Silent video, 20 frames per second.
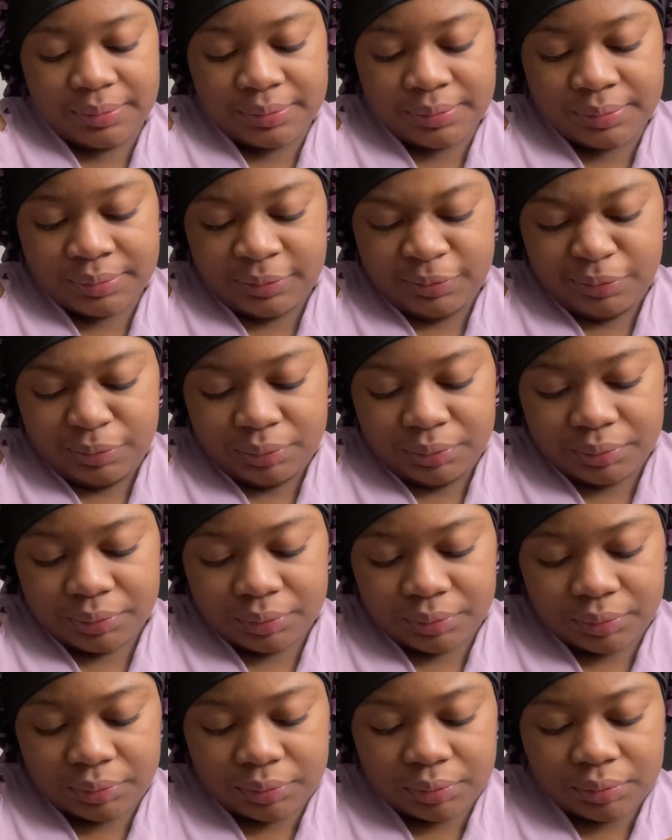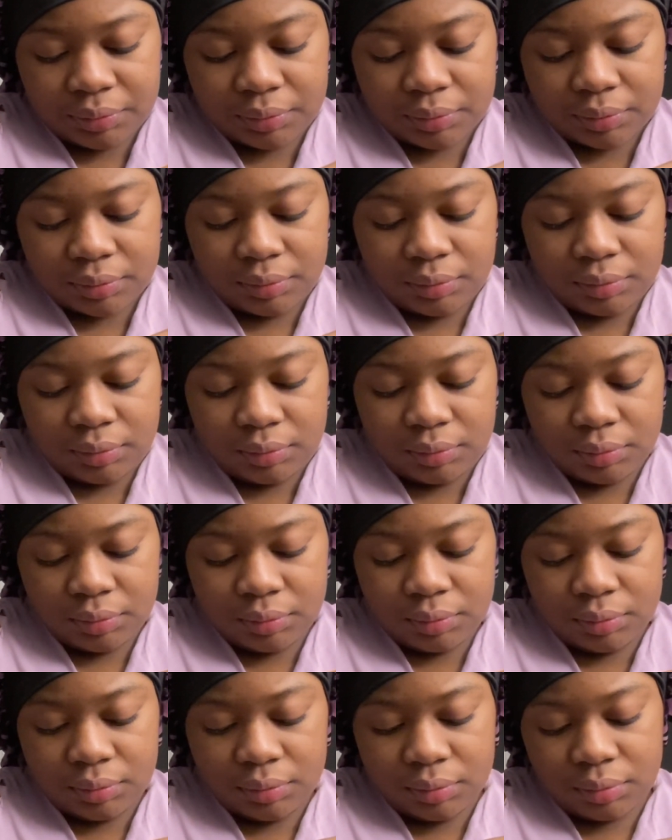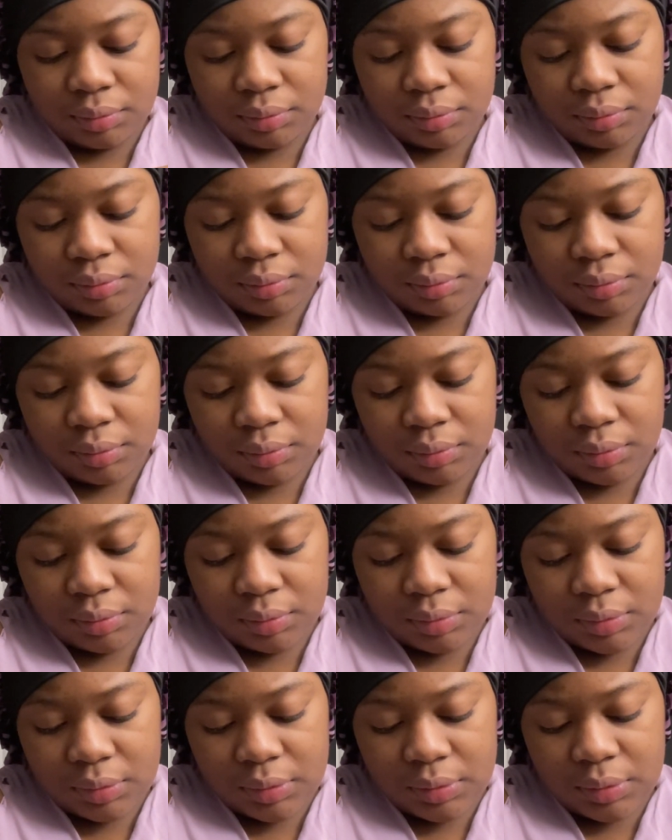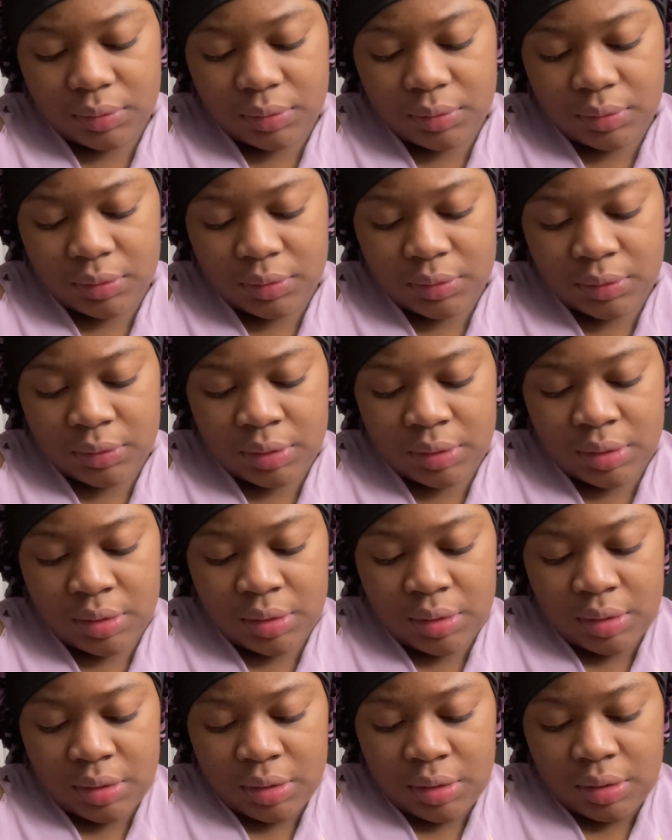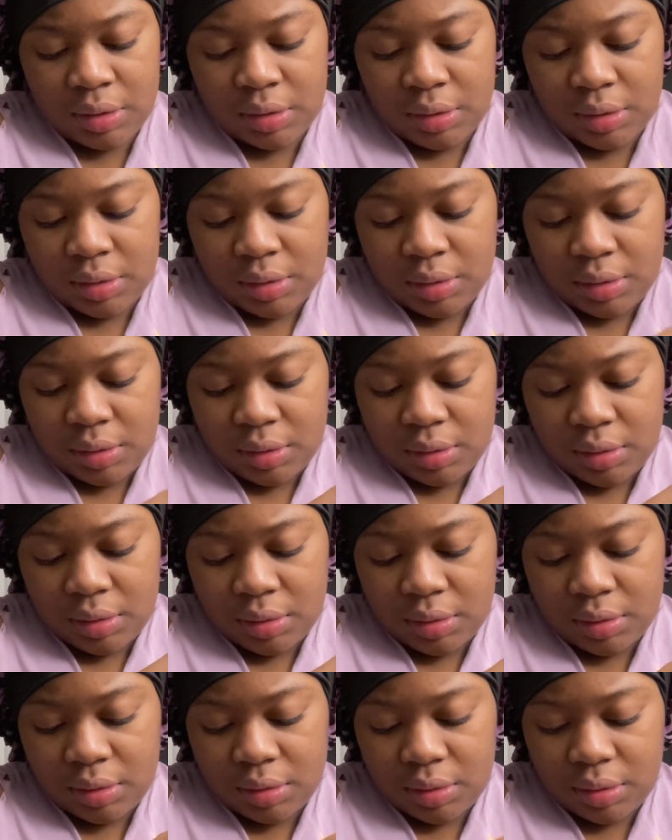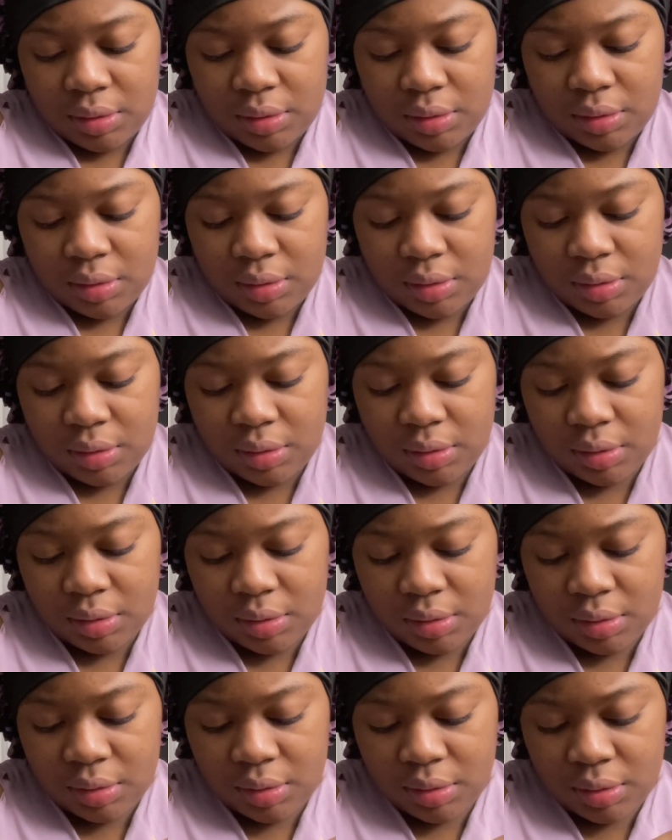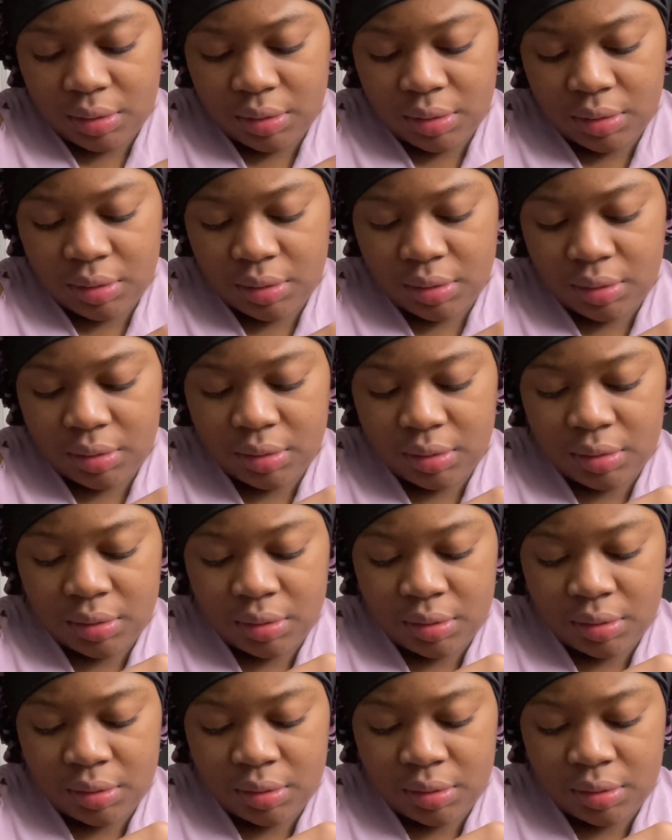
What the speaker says: Nothing is said.